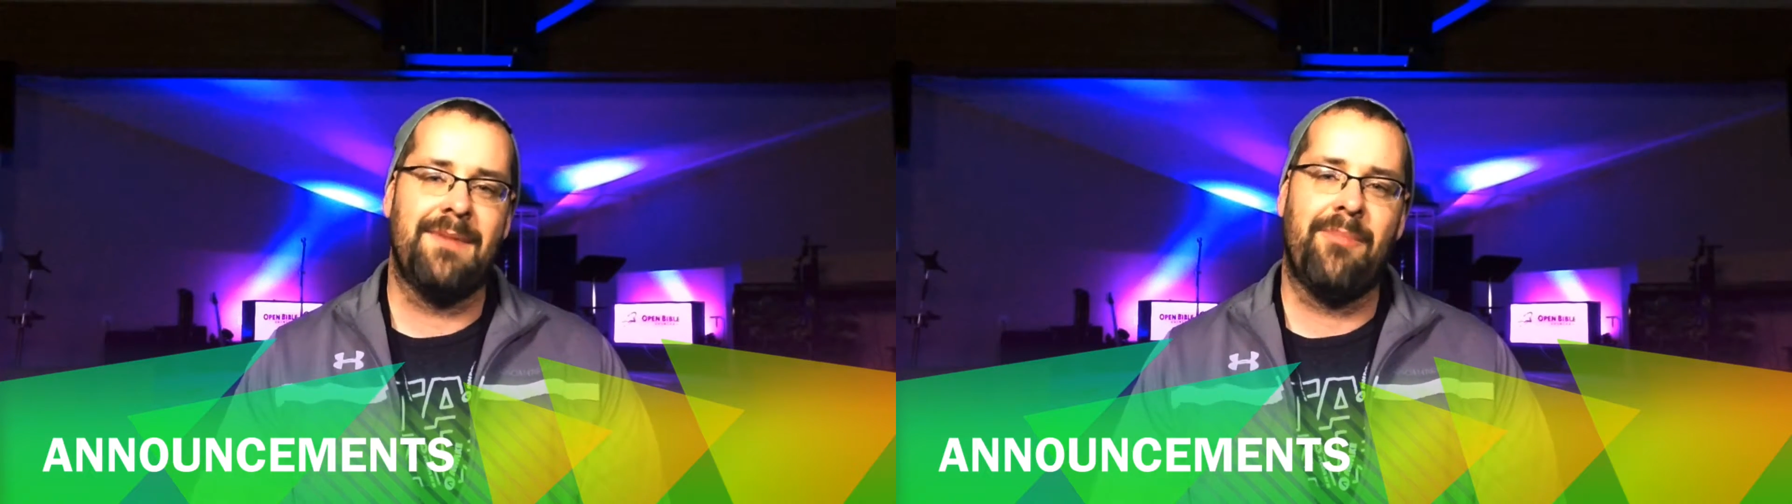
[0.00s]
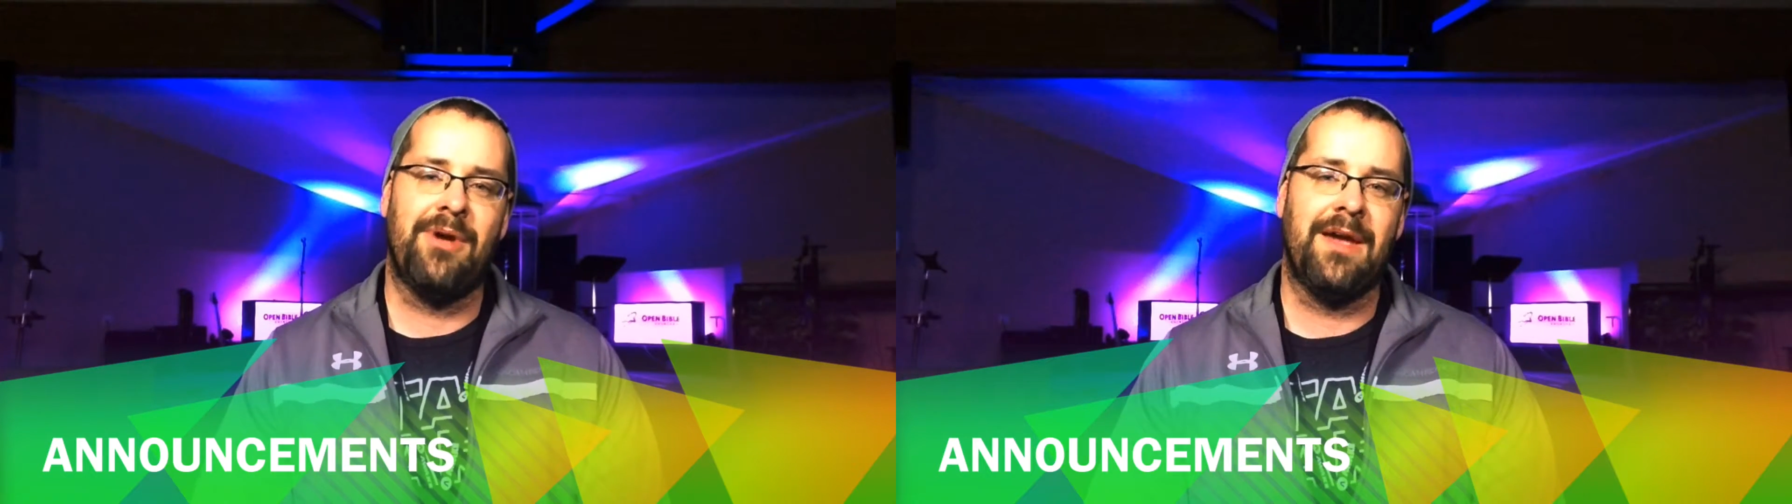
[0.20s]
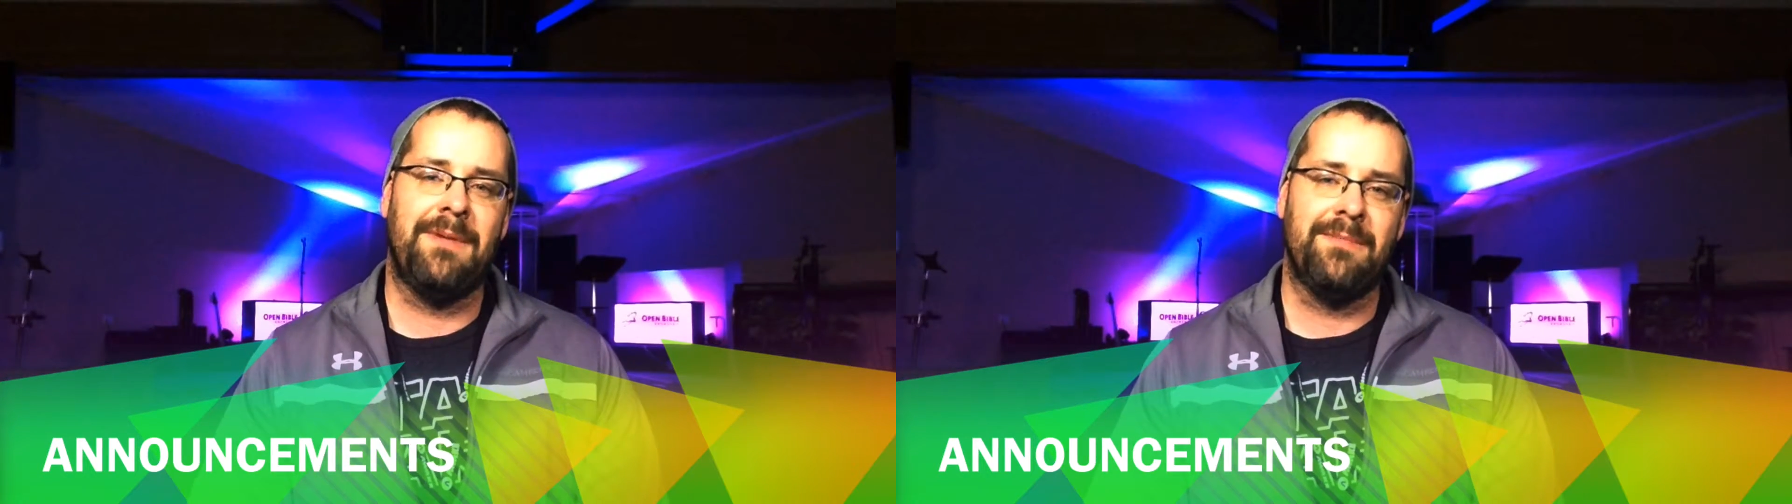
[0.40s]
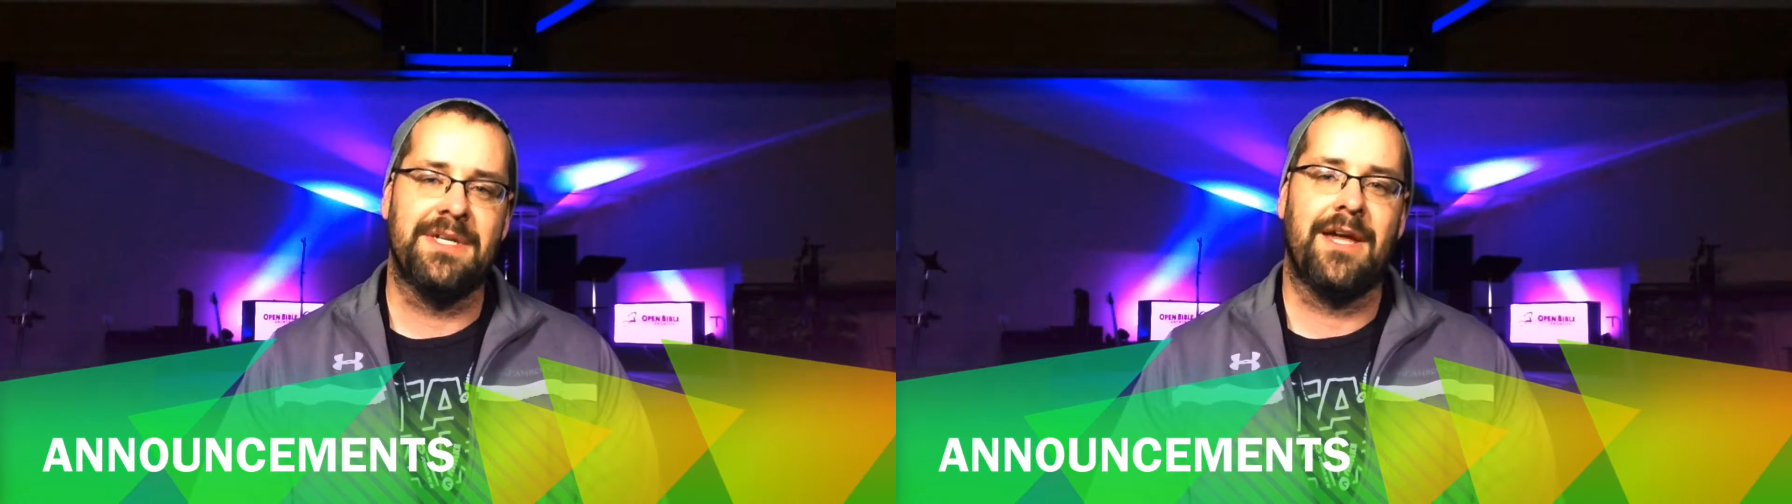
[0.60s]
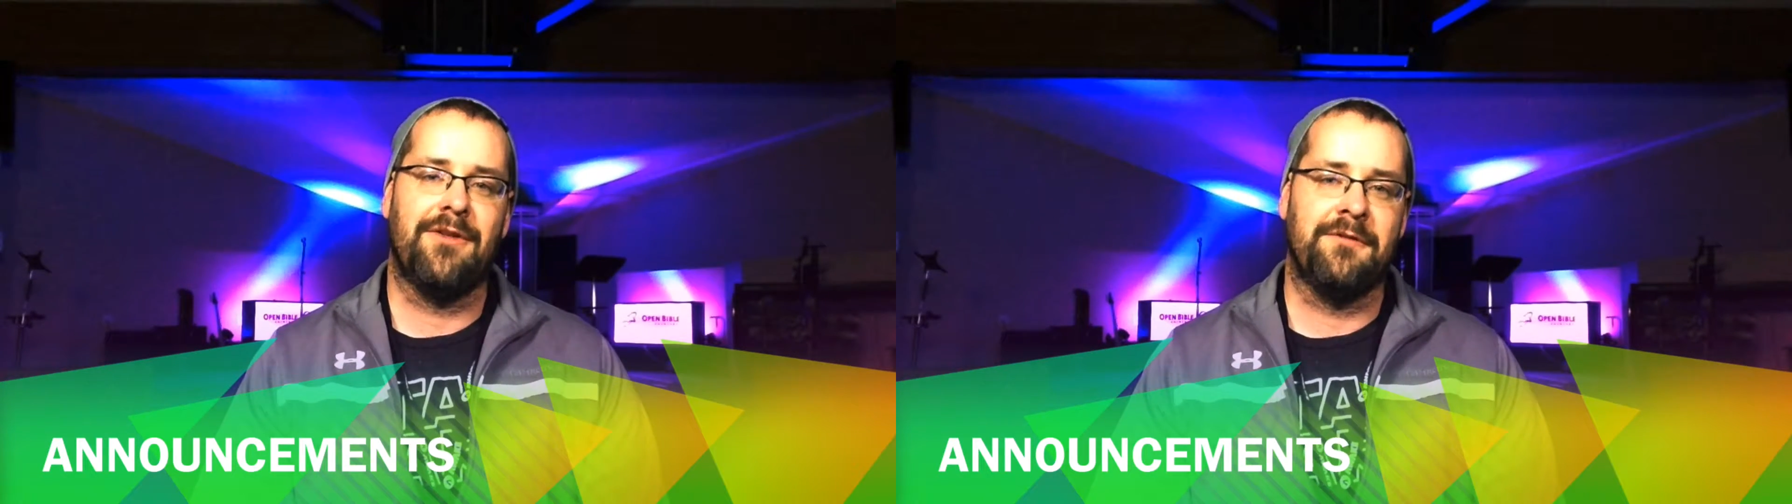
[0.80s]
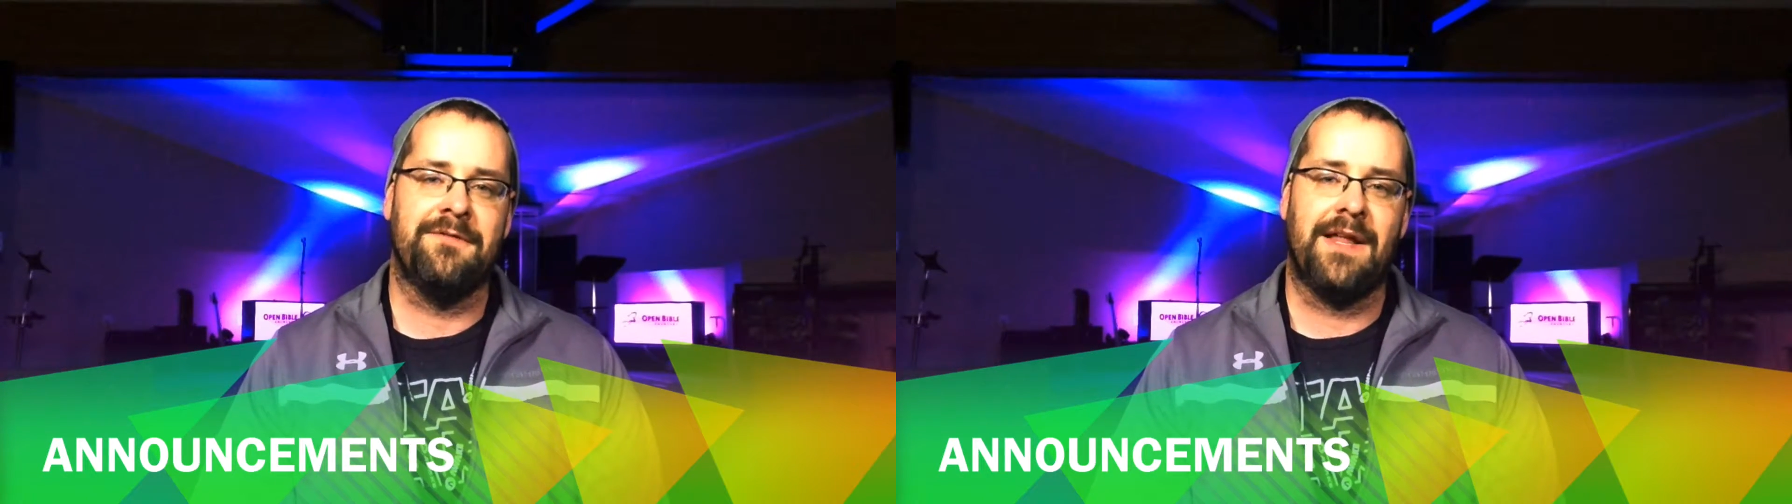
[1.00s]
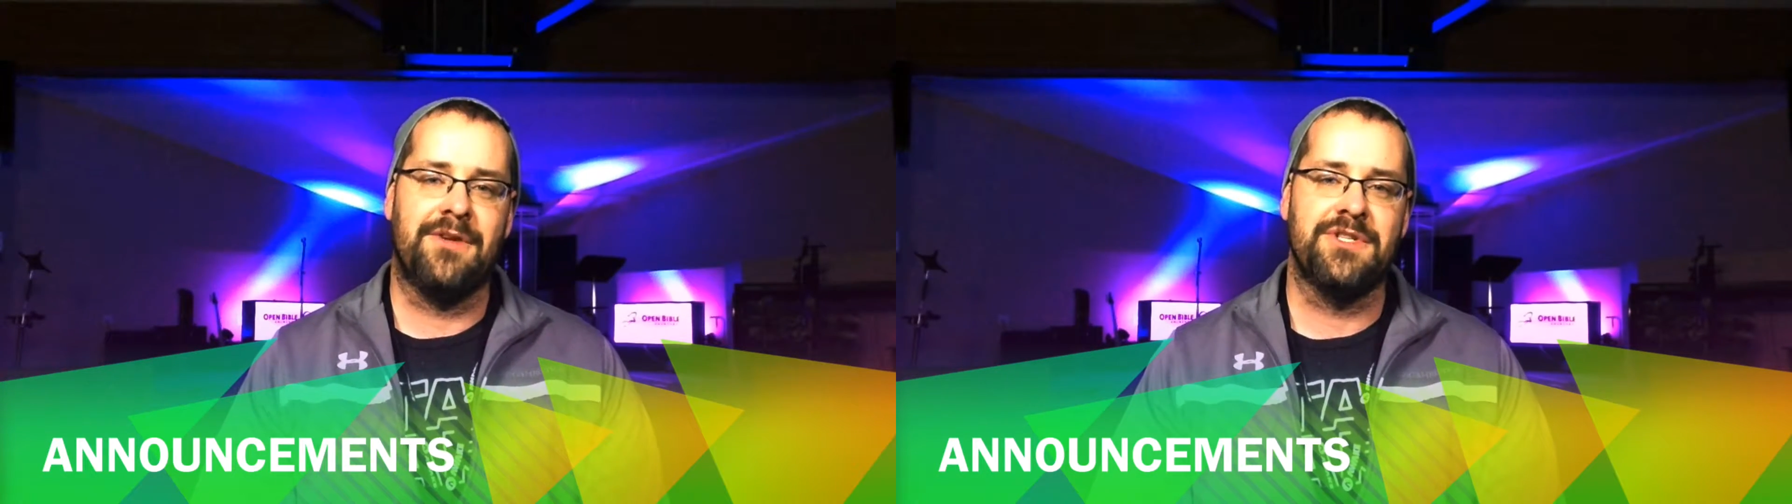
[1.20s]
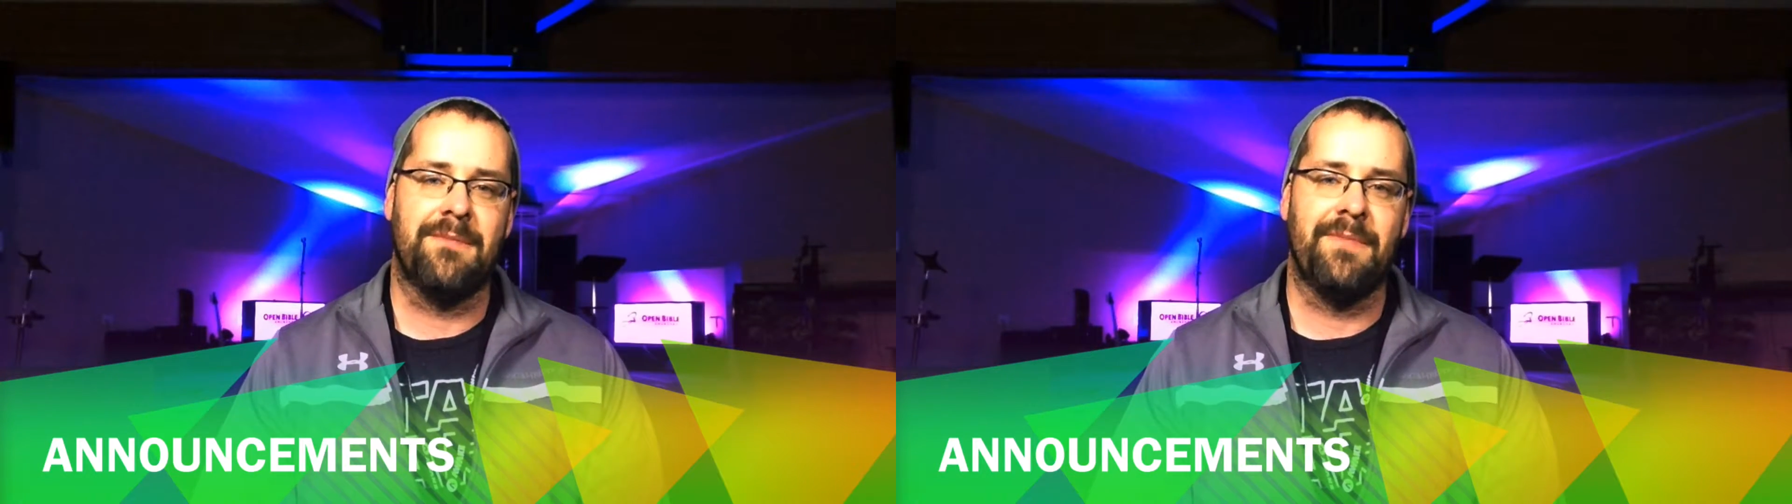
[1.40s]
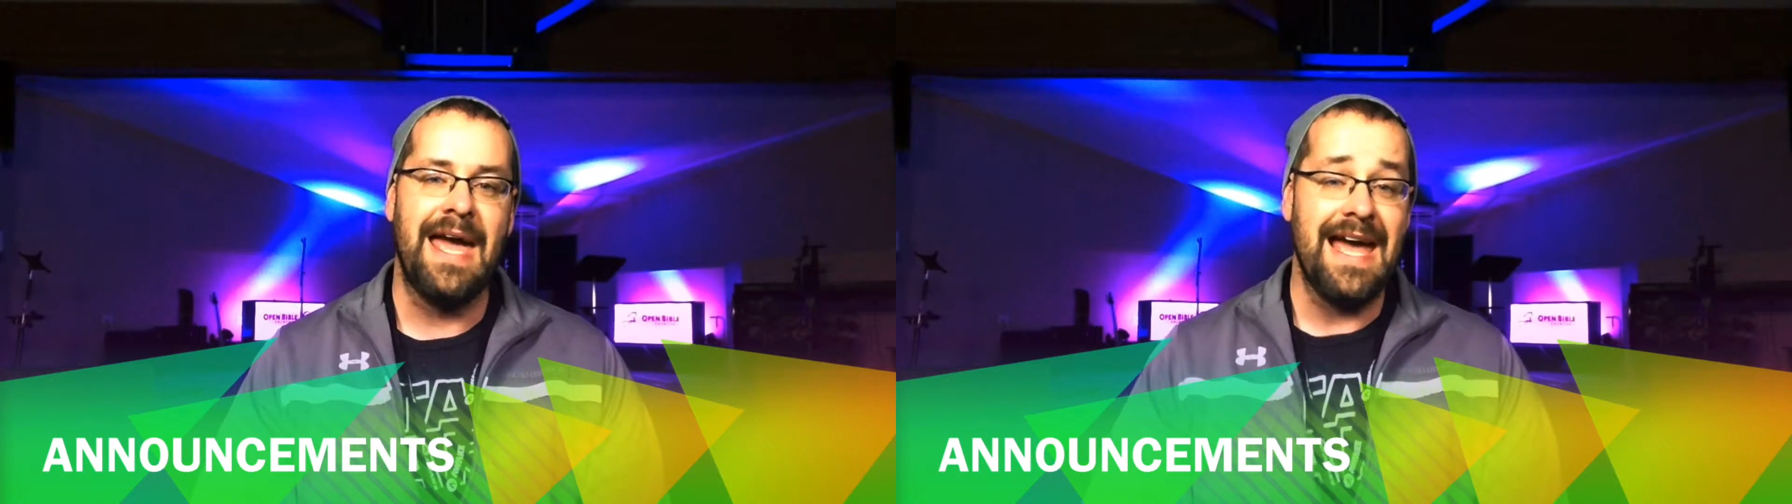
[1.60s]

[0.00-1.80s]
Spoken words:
about bringing people together for fellowship.